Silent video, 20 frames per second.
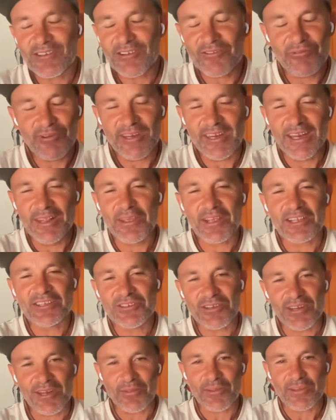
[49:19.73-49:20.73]
you could read anything
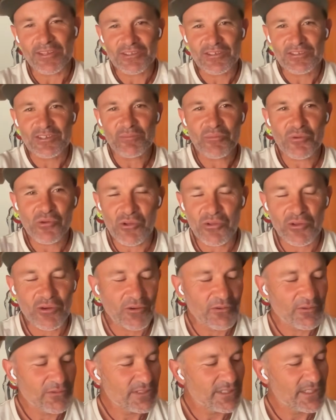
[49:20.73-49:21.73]
into anything to support
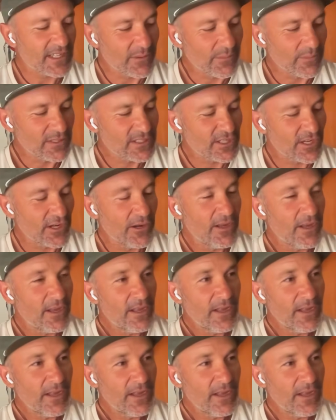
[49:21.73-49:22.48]
your statement. So